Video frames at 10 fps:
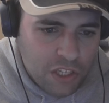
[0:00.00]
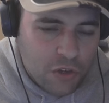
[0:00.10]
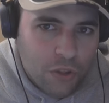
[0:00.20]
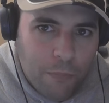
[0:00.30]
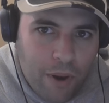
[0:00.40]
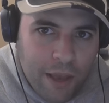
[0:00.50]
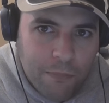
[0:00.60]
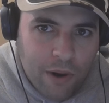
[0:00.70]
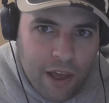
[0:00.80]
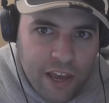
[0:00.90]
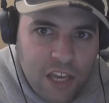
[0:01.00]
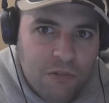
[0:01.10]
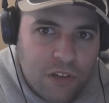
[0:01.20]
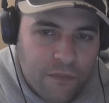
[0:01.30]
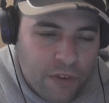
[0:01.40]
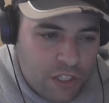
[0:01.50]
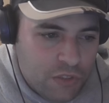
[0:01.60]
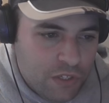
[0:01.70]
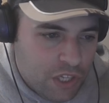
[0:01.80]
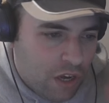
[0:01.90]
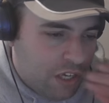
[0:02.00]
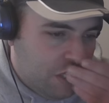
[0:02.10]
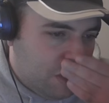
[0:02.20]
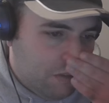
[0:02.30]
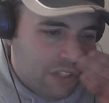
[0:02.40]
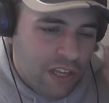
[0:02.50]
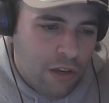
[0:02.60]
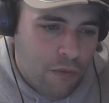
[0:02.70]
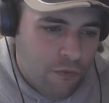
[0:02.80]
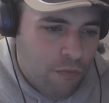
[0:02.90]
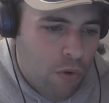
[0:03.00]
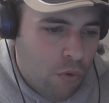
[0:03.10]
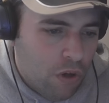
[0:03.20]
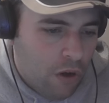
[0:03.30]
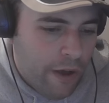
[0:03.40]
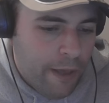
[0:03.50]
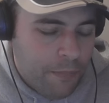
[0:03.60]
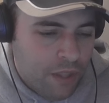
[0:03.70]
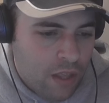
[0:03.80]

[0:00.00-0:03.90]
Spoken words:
He's got the Black Blade, thanks to his hockey skills that he learned from Hawkeye.